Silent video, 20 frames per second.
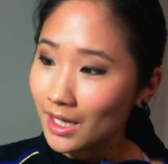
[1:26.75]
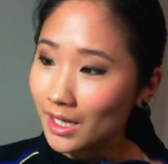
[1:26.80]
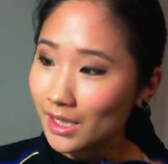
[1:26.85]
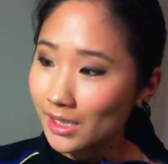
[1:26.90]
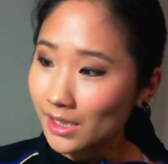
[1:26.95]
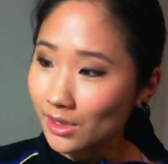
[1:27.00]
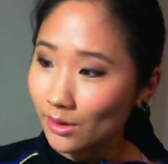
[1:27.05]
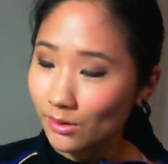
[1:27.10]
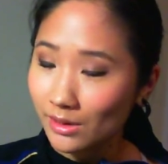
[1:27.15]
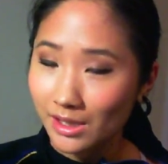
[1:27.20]

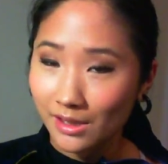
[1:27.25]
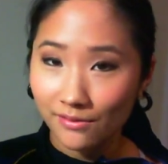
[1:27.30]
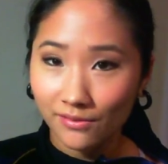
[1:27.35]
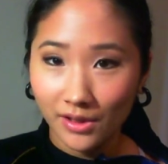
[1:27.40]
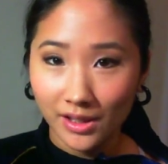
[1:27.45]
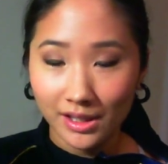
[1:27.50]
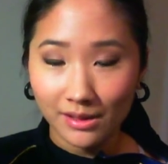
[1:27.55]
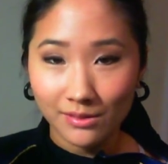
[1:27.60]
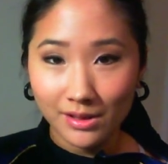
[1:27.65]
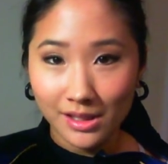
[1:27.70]
And so it's a
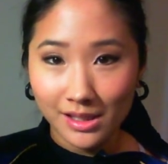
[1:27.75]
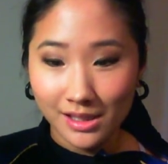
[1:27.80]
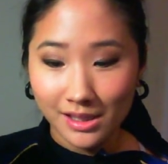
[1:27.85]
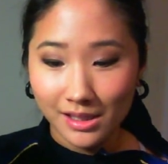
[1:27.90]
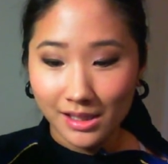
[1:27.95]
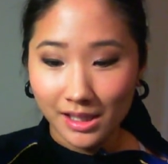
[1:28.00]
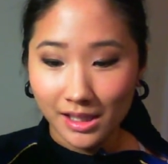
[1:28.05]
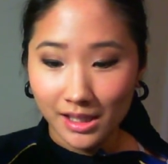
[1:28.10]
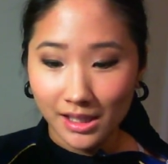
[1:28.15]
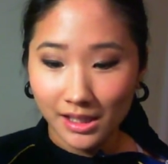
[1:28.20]
vitamin
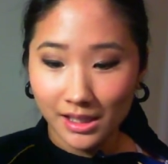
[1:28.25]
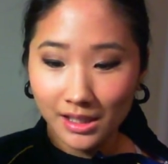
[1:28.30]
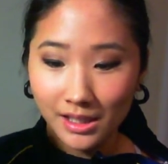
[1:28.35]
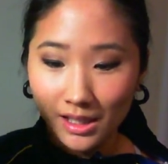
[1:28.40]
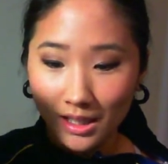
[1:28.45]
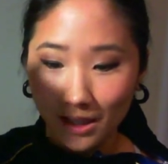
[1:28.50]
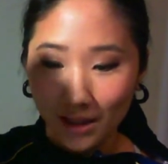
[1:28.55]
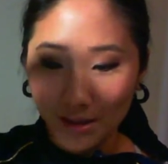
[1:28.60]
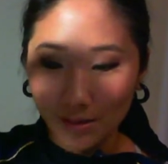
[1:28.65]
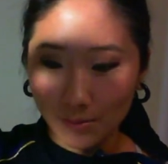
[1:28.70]
C
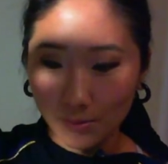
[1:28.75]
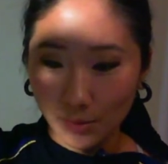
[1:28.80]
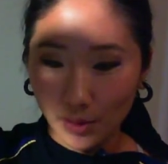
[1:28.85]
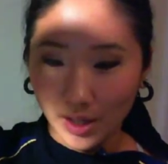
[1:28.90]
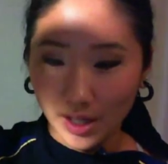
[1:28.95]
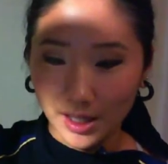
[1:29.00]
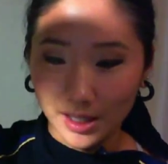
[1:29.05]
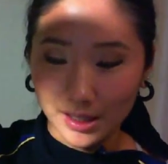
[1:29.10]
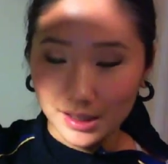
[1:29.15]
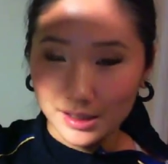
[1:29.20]

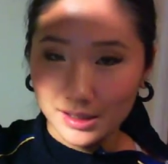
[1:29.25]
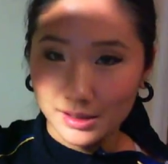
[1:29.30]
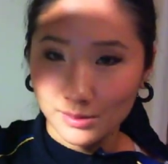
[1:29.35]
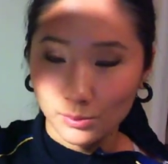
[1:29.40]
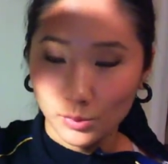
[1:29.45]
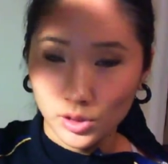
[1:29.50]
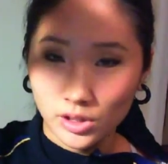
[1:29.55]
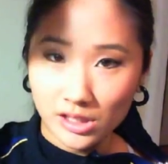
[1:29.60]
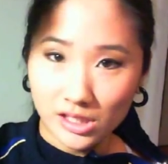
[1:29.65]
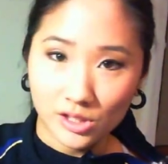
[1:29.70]
packed
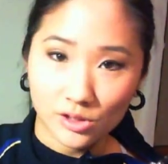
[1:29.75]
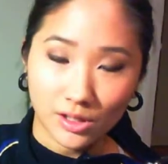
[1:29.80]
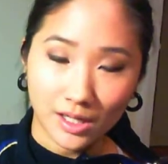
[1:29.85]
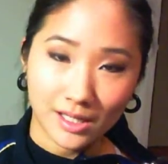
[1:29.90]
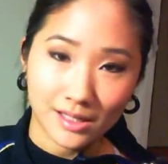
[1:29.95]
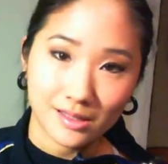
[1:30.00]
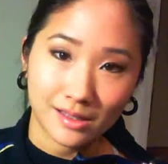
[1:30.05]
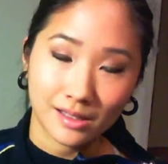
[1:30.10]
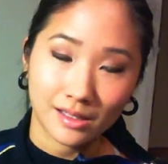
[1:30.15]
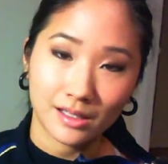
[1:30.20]

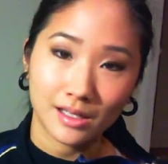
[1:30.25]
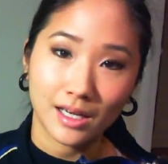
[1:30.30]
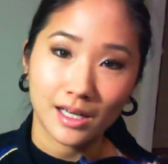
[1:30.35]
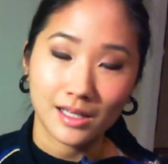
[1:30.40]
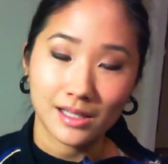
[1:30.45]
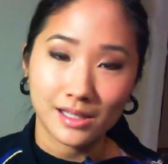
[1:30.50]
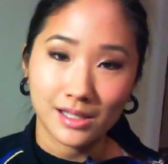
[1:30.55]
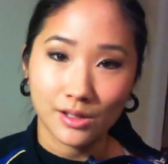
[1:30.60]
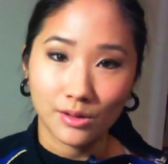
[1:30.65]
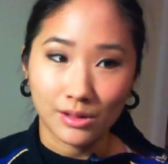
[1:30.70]
moisturizer,
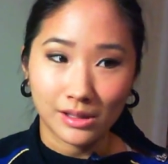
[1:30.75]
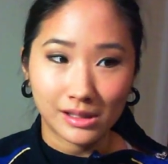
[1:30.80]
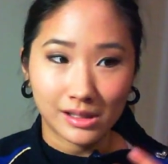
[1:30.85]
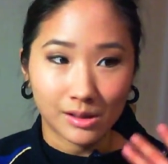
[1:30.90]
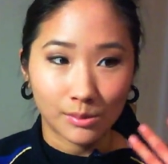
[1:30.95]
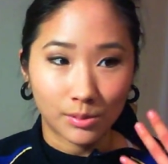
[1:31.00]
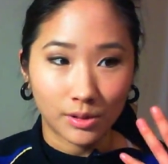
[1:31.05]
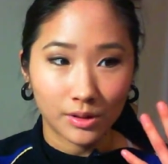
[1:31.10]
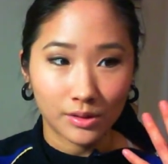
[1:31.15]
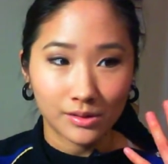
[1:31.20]
and so it's
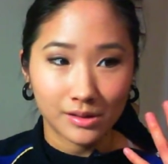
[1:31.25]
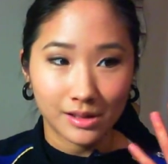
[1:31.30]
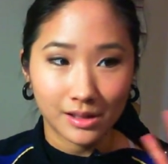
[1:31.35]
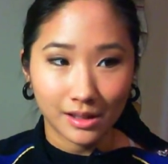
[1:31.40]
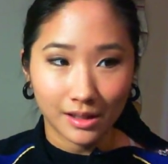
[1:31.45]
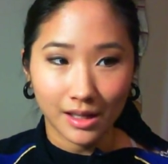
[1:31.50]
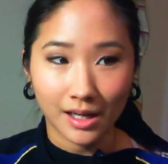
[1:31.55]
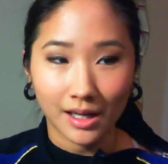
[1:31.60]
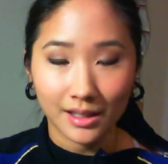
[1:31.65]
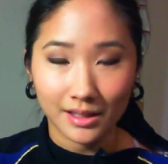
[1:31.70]
supposed to
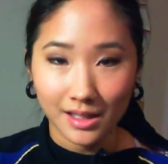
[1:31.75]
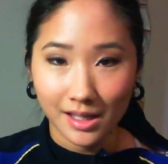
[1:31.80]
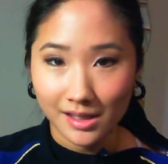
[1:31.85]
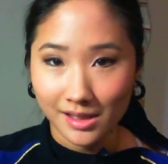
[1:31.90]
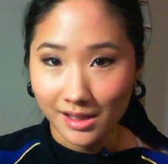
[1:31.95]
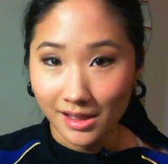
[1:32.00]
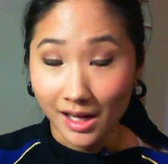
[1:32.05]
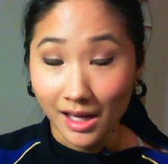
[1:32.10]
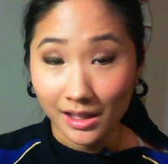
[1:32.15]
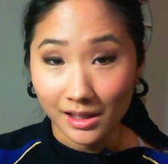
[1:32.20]
act as
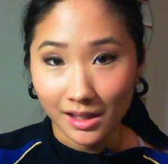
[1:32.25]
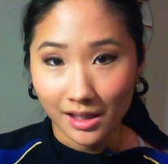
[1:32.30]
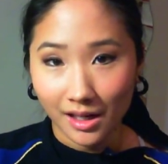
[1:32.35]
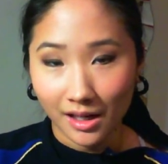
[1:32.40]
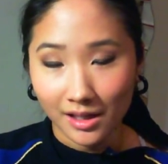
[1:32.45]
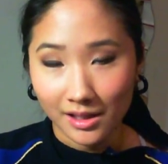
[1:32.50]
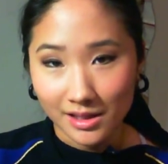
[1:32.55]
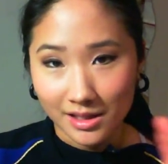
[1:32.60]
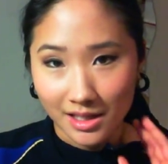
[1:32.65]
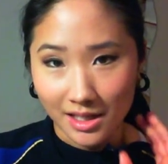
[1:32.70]
an
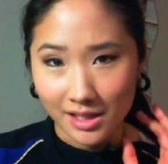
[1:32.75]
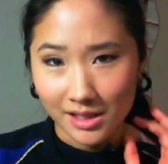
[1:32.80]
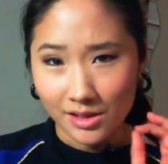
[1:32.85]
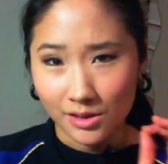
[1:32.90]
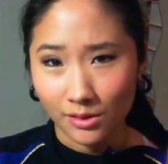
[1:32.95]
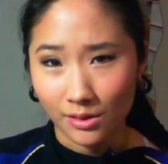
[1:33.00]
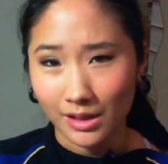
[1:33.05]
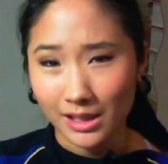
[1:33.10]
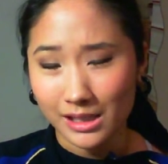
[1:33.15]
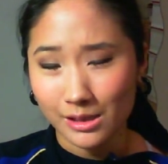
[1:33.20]
antioxidant,
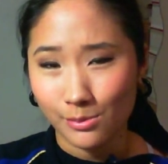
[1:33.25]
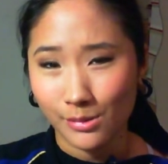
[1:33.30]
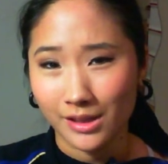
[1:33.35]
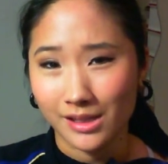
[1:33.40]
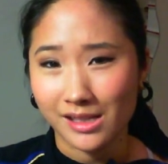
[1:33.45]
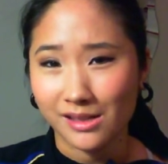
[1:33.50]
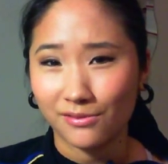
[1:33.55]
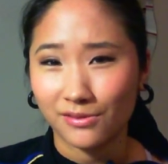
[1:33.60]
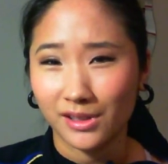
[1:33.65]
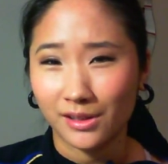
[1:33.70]
so it
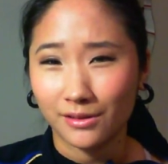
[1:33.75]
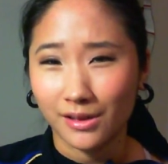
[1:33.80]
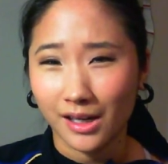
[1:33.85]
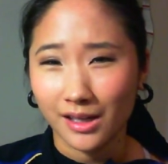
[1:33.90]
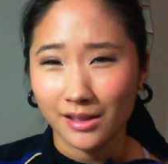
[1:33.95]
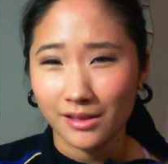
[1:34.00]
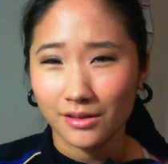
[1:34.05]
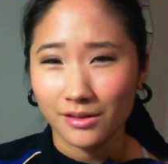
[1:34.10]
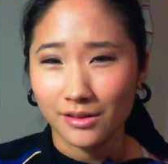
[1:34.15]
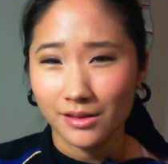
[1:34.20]
expels free
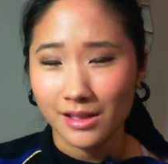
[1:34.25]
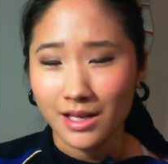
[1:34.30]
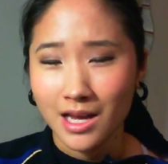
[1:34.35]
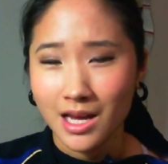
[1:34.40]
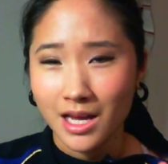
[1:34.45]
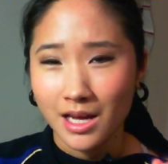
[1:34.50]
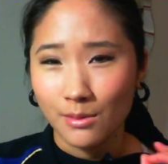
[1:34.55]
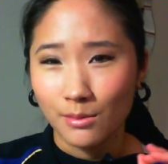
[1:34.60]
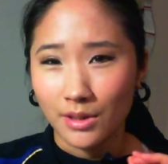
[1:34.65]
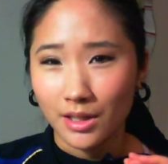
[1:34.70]
radicals,
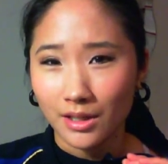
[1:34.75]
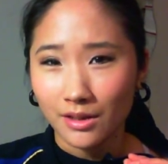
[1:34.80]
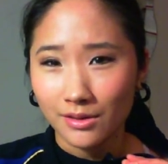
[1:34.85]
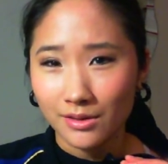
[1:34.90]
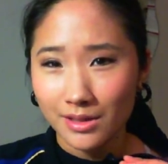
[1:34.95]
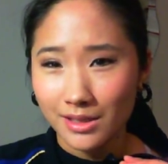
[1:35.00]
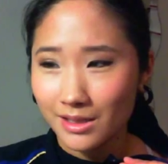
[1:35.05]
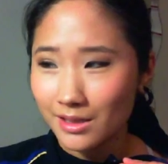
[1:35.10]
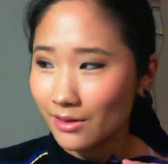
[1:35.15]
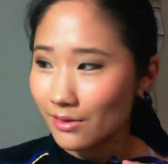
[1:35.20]
but
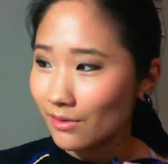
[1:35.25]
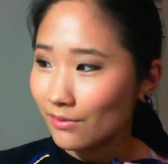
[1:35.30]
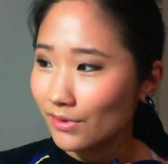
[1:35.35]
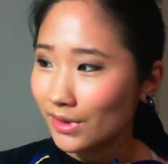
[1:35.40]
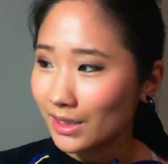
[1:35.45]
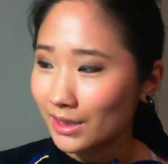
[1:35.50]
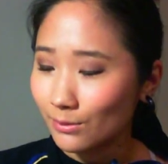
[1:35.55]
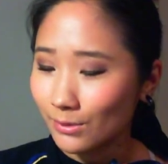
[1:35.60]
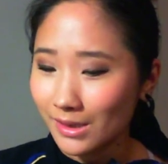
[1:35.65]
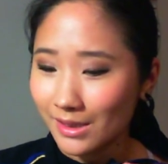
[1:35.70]
also
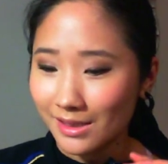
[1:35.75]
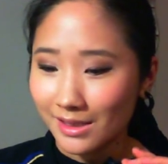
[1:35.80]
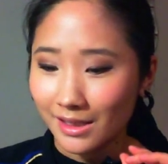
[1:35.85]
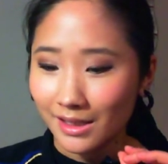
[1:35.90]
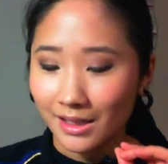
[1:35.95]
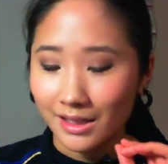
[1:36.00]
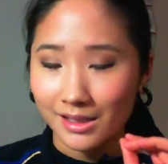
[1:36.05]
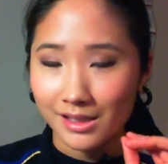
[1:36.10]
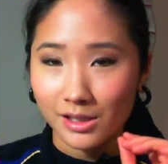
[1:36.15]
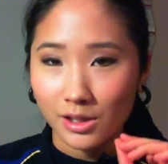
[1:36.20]
vitamin
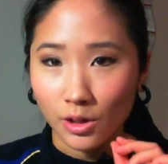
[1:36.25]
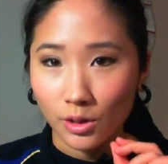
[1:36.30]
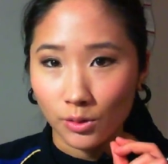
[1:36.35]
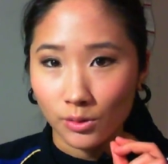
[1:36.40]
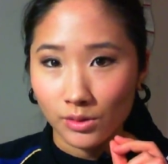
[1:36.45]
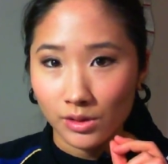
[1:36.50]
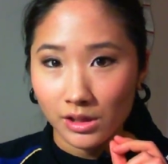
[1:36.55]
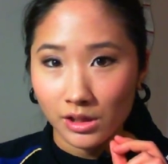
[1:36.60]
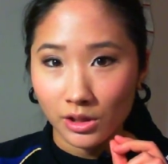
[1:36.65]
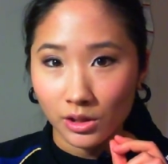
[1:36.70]
C is
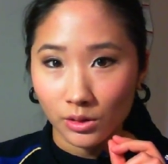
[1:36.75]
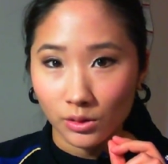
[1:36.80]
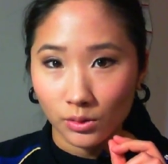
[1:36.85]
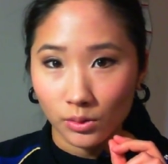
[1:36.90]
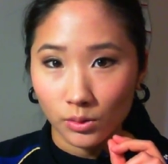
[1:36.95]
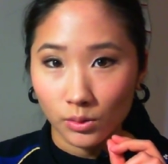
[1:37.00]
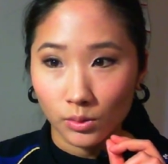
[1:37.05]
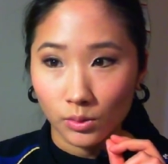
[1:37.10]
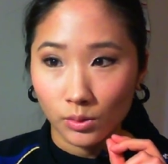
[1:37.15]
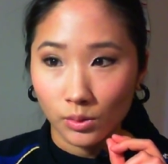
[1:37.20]
known
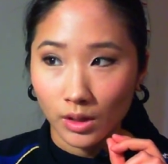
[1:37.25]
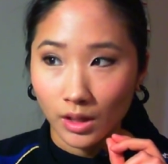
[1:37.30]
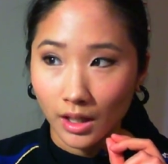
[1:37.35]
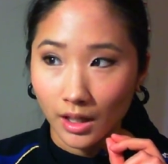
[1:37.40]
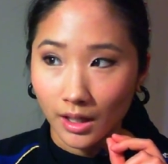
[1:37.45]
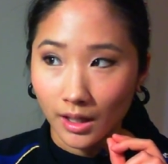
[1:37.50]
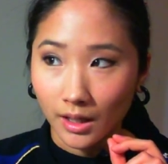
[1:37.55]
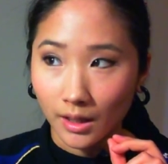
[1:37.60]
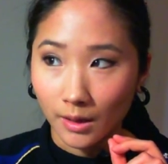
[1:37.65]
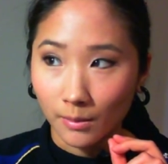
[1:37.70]
to
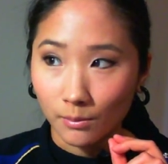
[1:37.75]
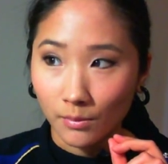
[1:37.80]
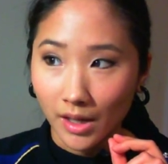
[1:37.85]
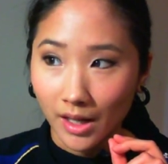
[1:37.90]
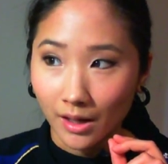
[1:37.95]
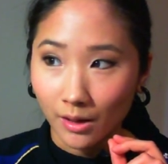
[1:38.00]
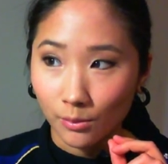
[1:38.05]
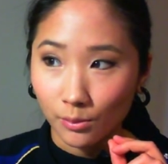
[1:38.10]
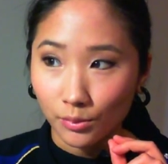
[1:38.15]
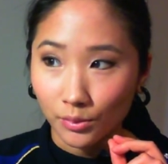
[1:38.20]

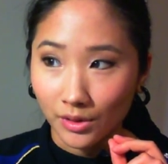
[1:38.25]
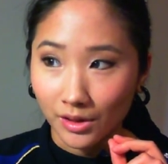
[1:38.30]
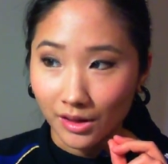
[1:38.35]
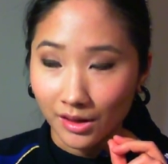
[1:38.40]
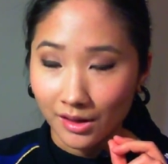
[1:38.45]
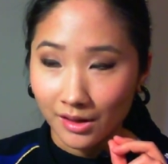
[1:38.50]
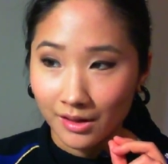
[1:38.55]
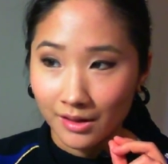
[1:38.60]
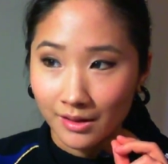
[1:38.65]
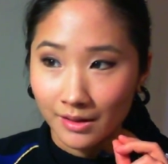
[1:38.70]
help with